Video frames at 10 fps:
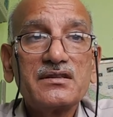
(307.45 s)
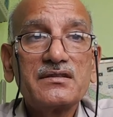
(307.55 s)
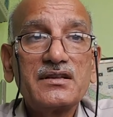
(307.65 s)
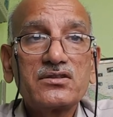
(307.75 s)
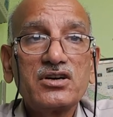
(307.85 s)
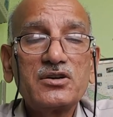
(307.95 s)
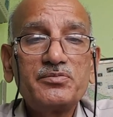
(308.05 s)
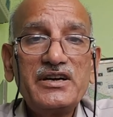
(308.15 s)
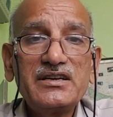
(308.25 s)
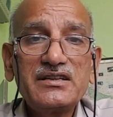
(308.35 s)
The third
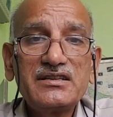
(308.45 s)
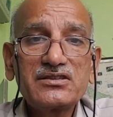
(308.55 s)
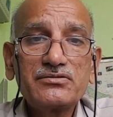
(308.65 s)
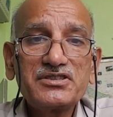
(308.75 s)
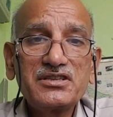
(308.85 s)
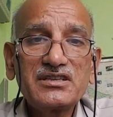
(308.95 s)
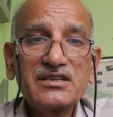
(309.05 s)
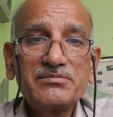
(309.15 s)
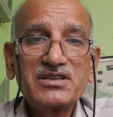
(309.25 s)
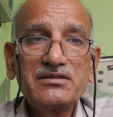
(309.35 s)
point in this question
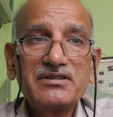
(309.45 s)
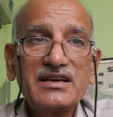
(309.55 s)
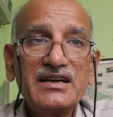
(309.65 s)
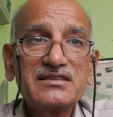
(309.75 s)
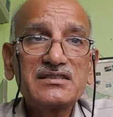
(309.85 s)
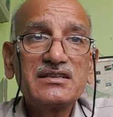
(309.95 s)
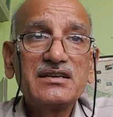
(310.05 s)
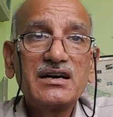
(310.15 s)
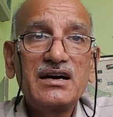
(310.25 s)
can be given as